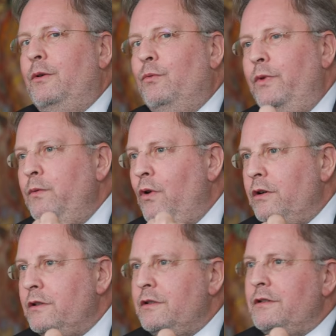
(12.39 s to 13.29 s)
We
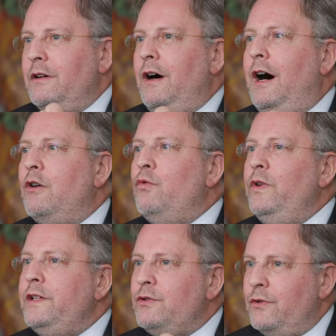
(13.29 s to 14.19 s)
want our
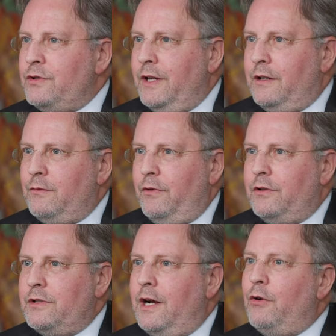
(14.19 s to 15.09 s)
research
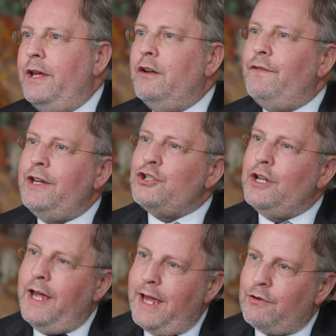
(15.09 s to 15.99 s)
networks, our
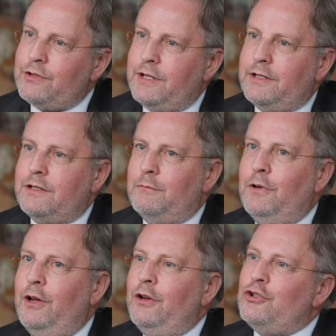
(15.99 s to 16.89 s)
innovation ecosystem
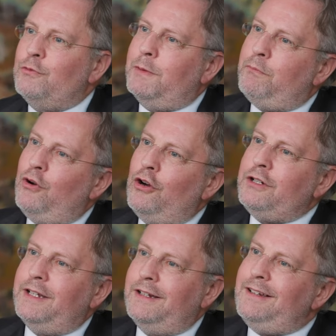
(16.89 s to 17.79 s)
mm-hmm. to be
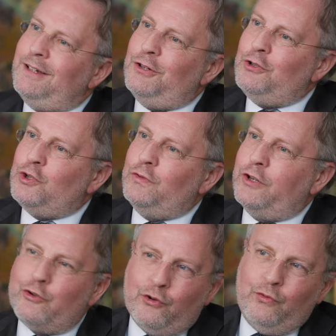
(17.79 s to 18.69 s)
plugged in to
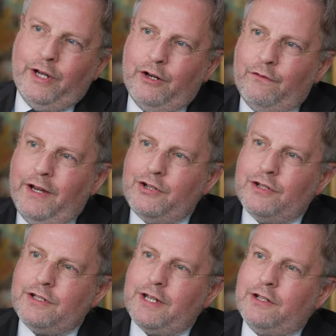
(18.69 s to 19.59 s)
the true
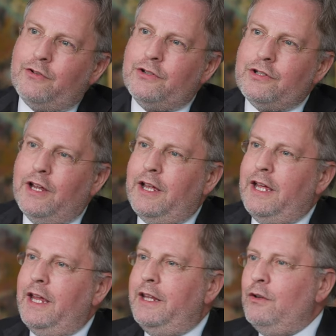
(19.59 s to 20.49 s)
innovation centers
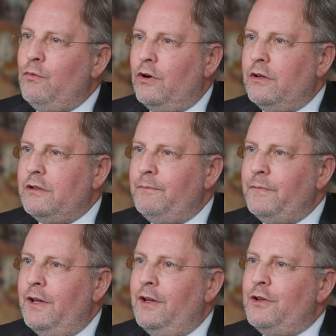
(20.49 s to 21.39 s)
in the world.
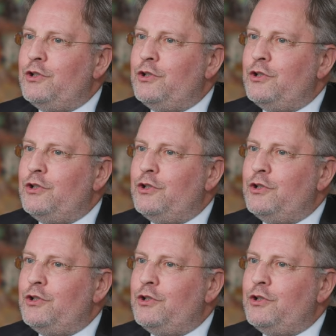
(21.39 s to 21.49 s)
Mm-hmm.